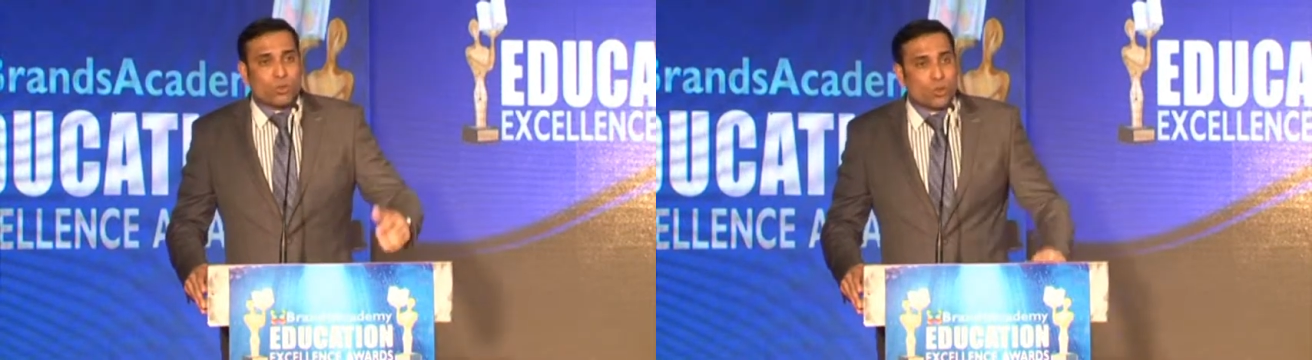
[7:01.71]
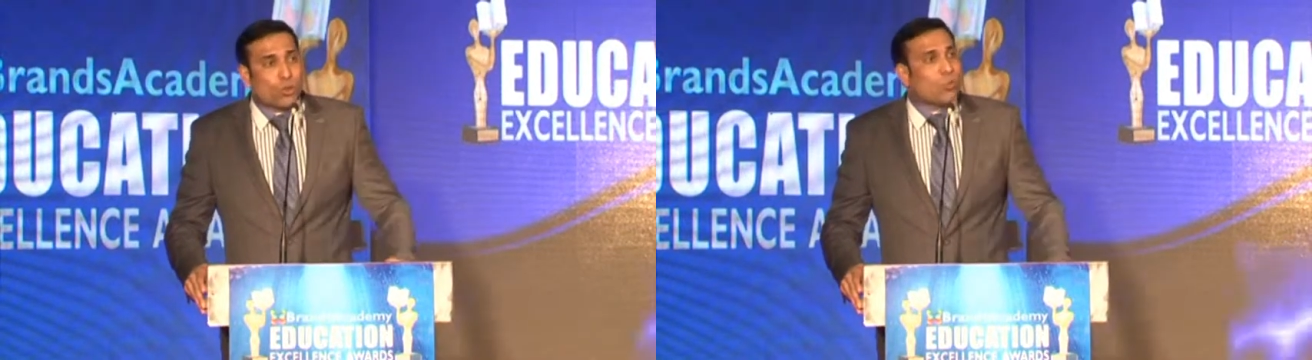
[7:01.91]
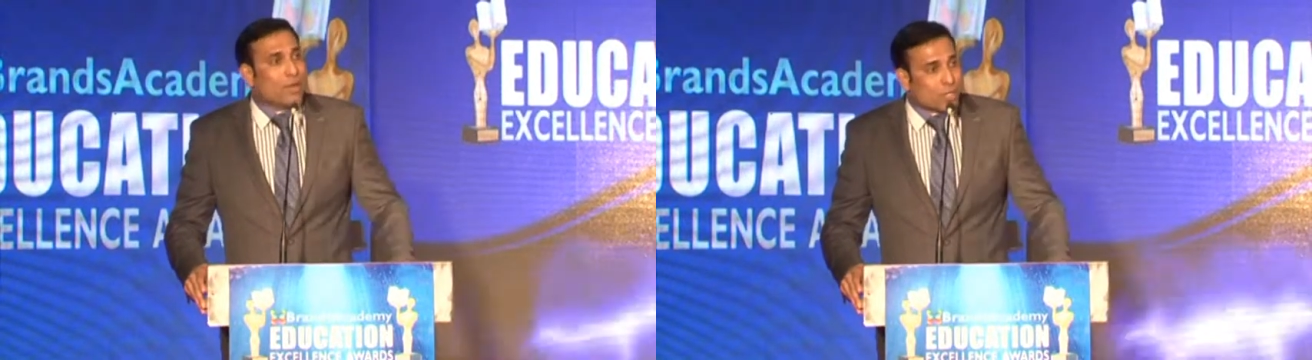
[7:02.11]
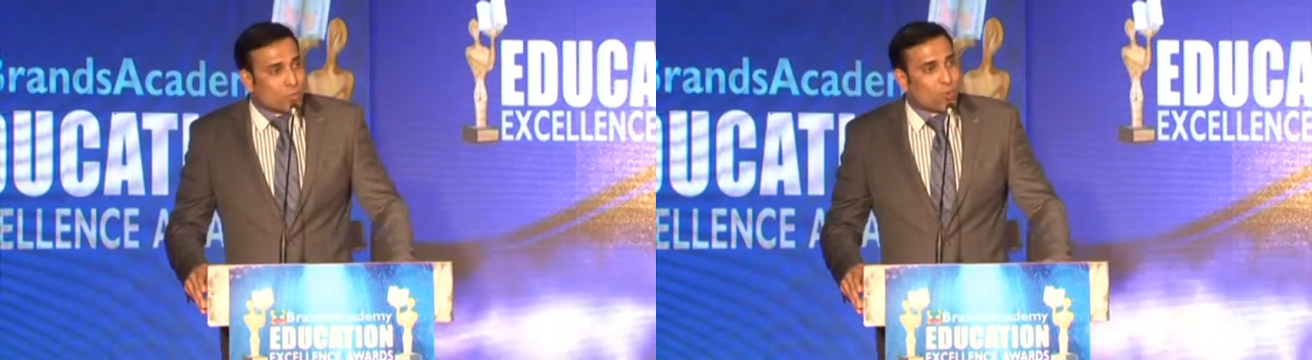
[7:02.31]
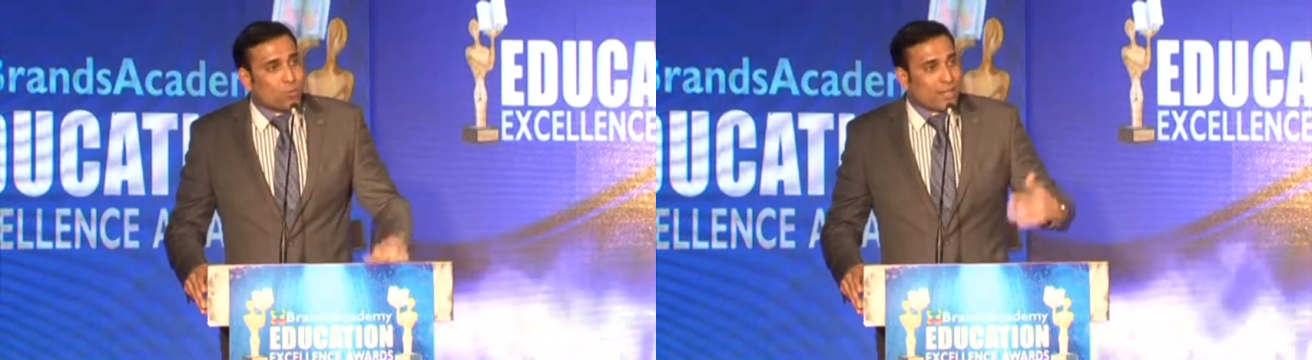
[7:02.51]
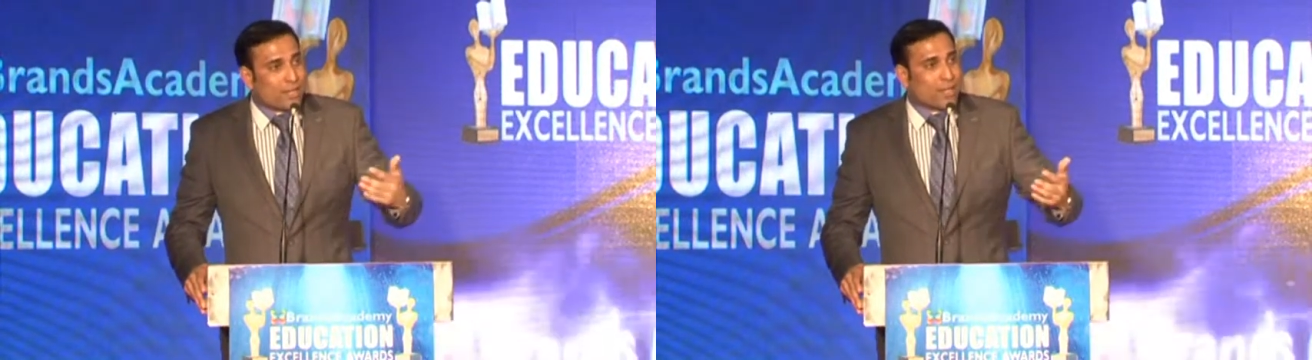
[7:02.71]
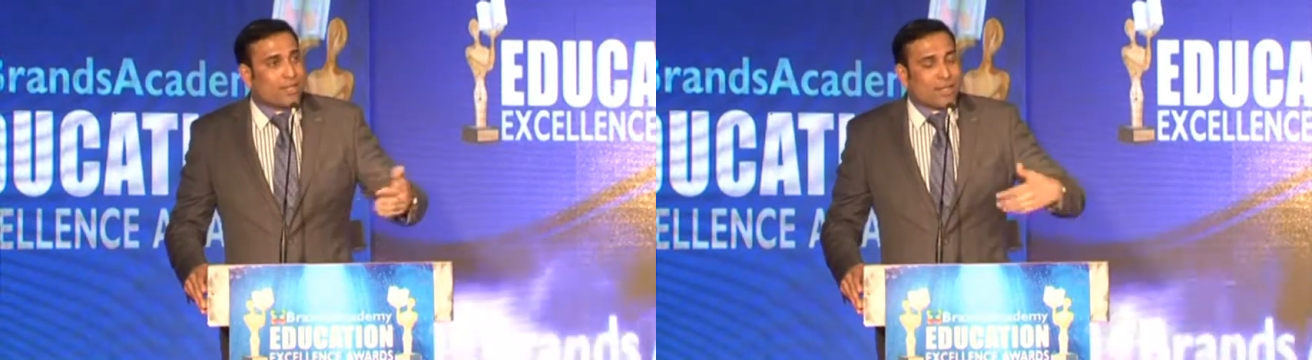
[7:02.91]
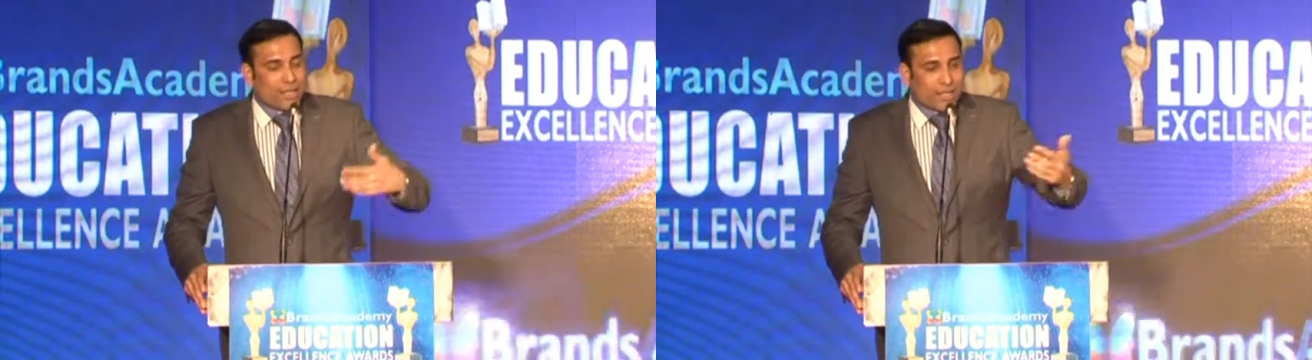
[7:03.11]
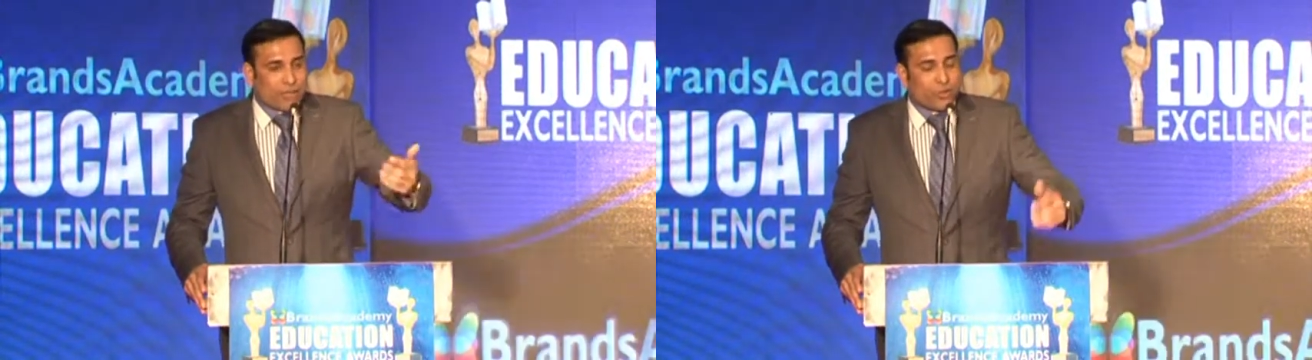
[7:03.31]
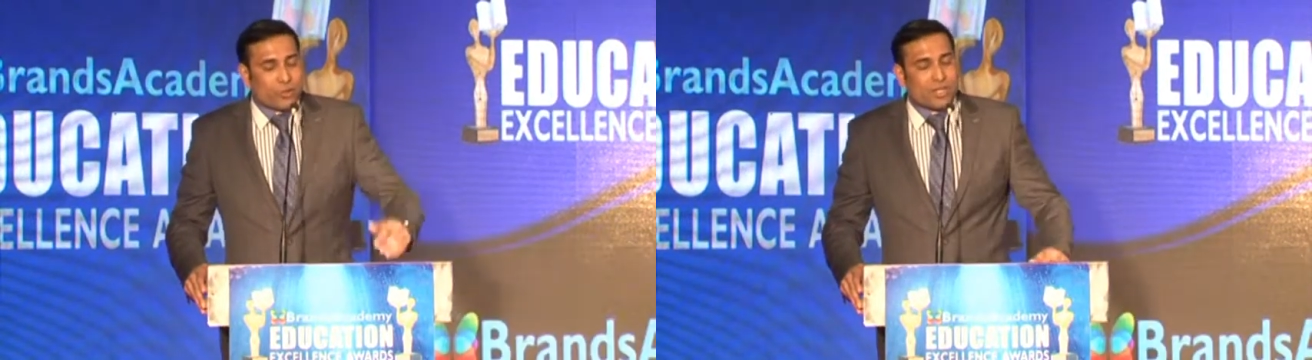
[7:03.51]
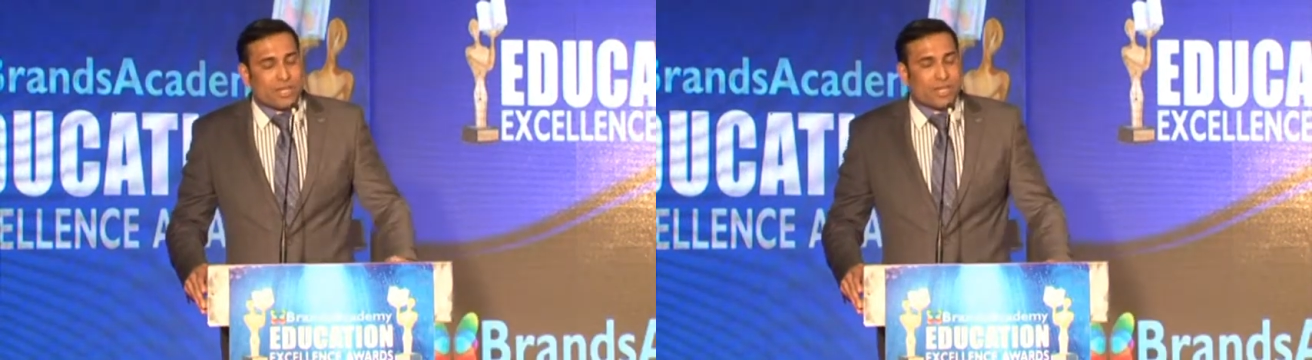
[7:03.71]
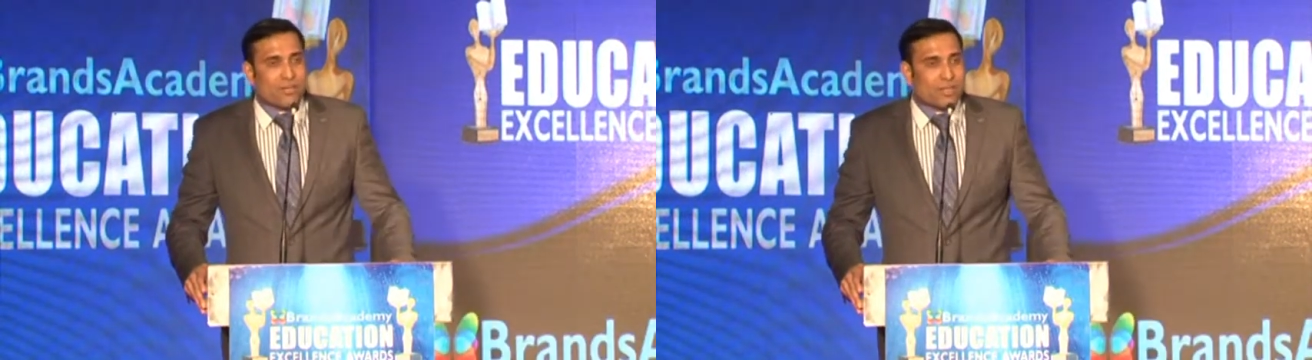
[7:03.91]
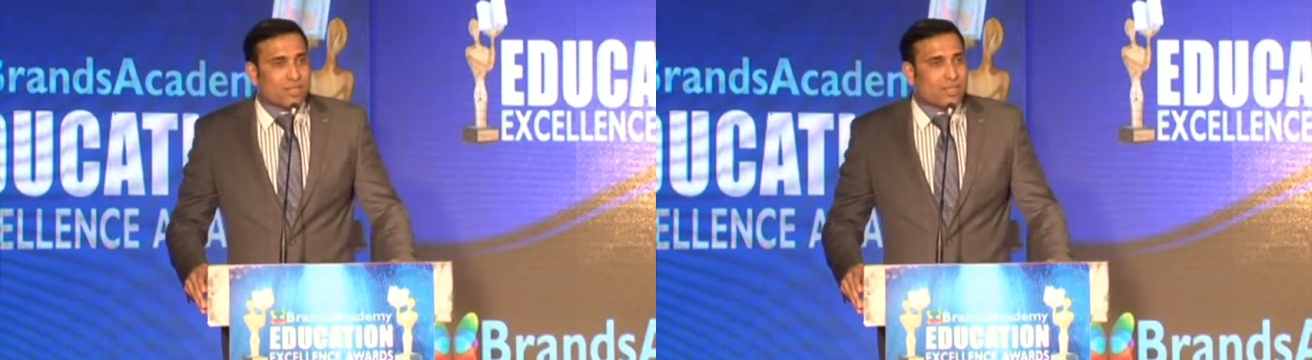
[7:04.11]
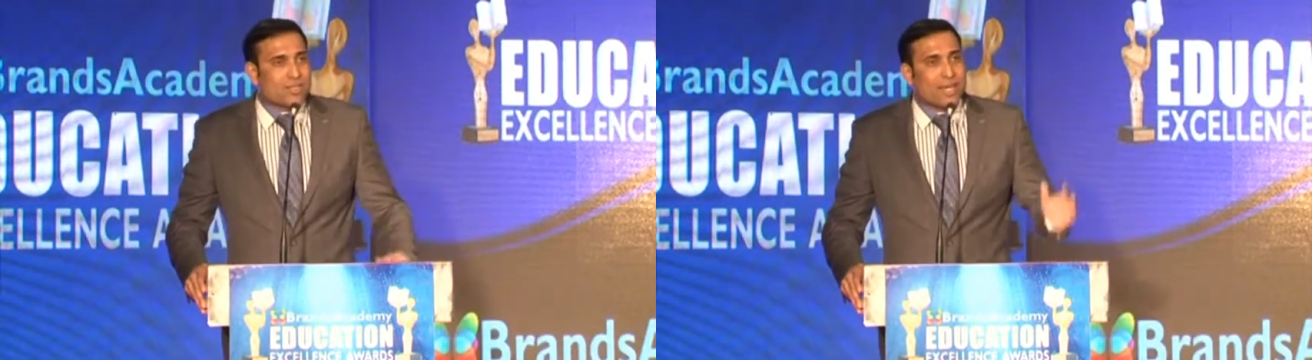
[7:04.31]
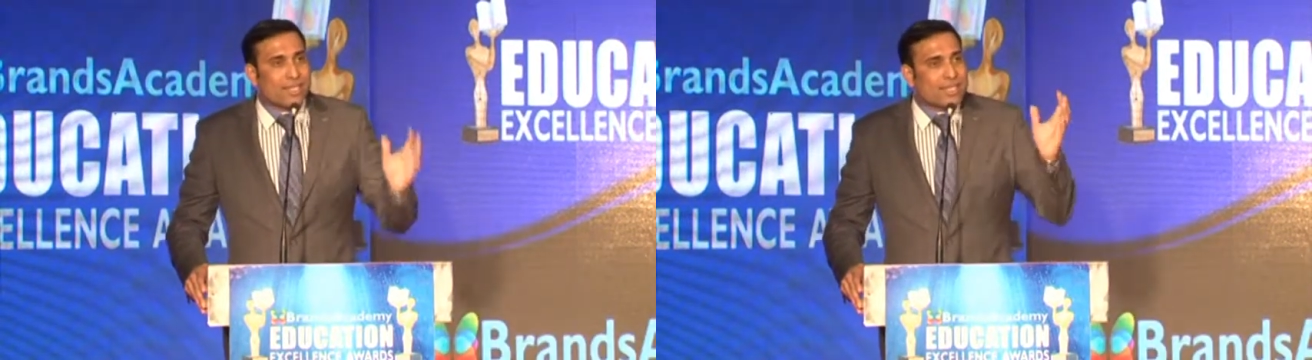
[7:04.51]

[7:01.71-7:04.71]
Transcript: to do much more better in the future endeavors. So I